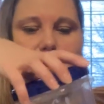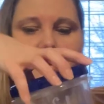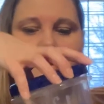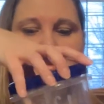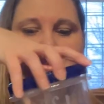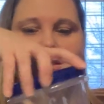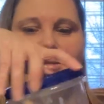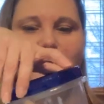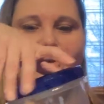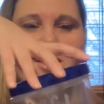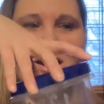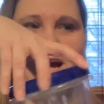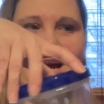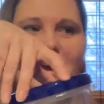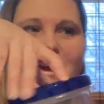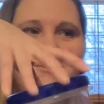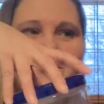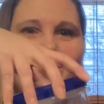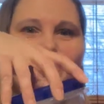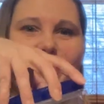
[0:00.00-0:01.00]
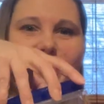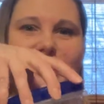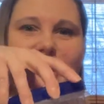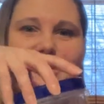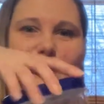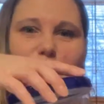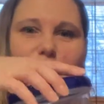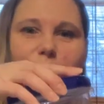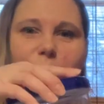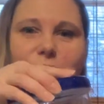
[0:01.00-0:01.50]
So I'm going
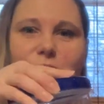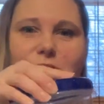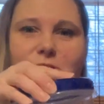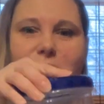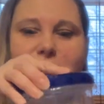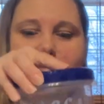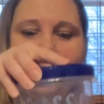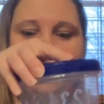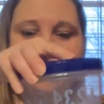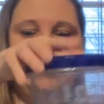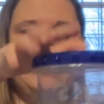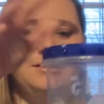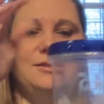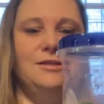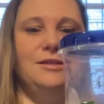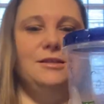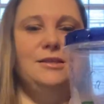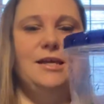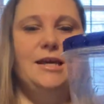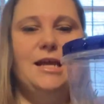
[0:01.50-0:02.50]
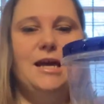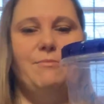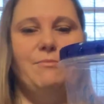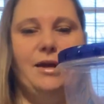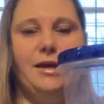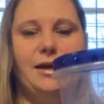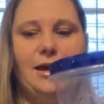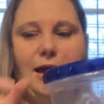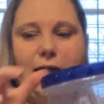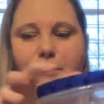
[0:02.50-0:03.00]
to put the lid on
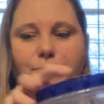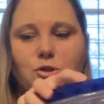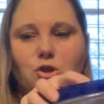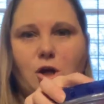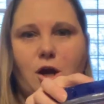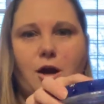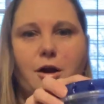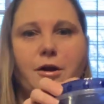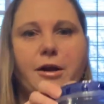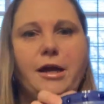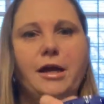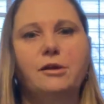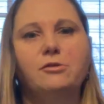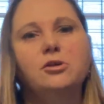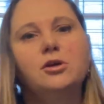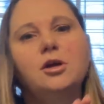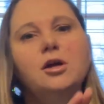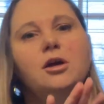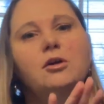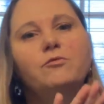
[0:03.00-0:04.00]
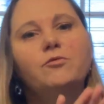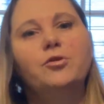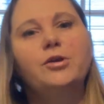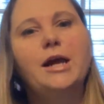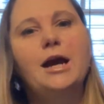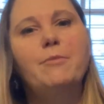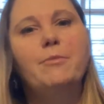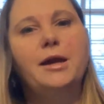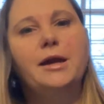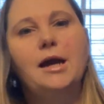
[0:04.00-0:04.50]
my calm jar, and for
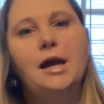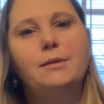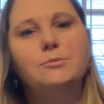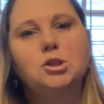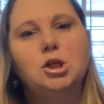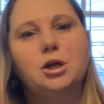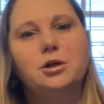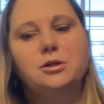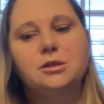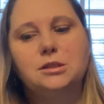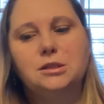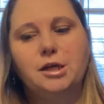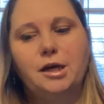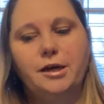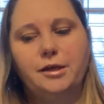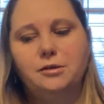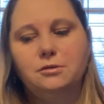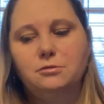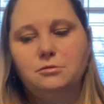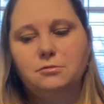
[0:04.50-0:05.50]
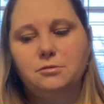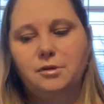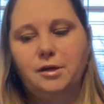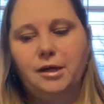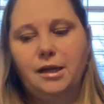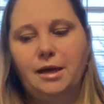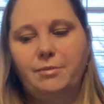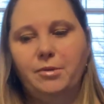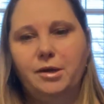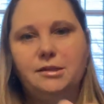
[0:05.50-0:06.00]
now my calm jar is done,
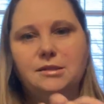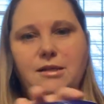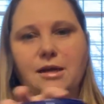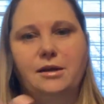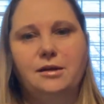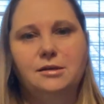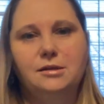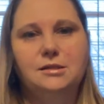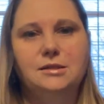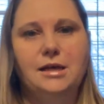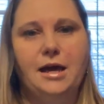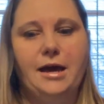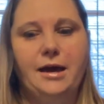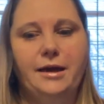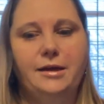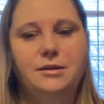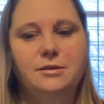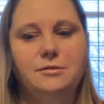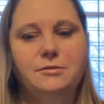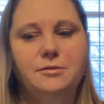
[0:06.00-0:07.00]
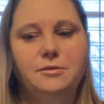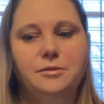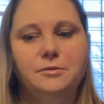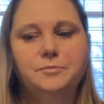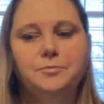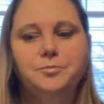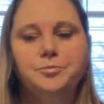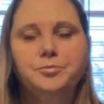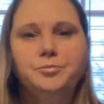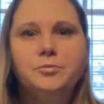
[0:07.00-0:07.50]
and I might set it aside.
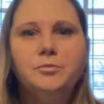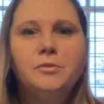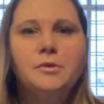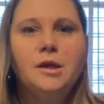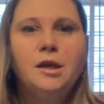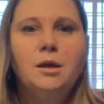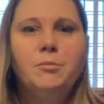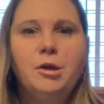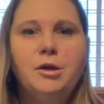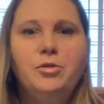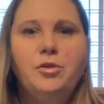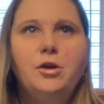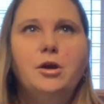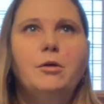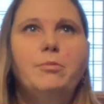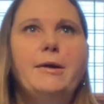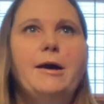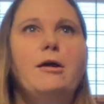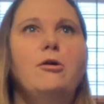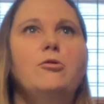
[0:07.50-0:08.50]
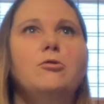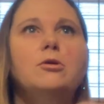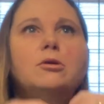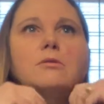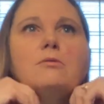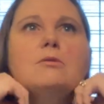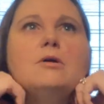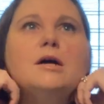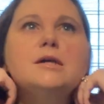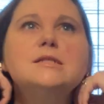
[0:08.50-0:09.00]
Then I might think about
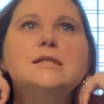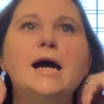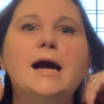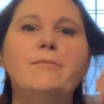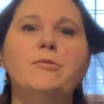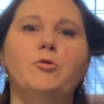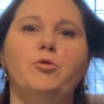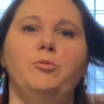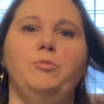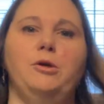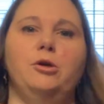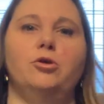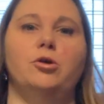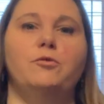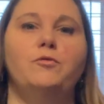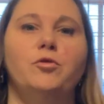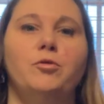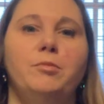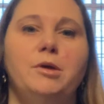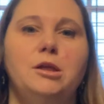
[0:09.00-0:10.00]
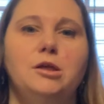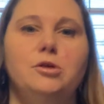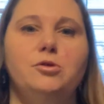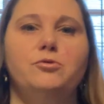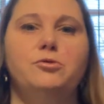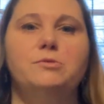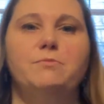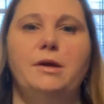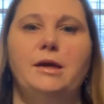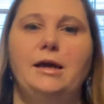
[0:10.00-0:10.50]
a time that would be good for me to
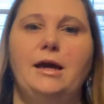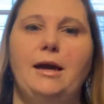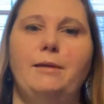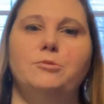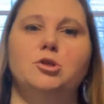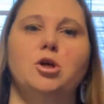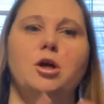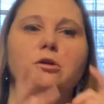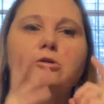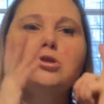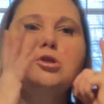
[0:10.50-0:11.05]
use my calm jar.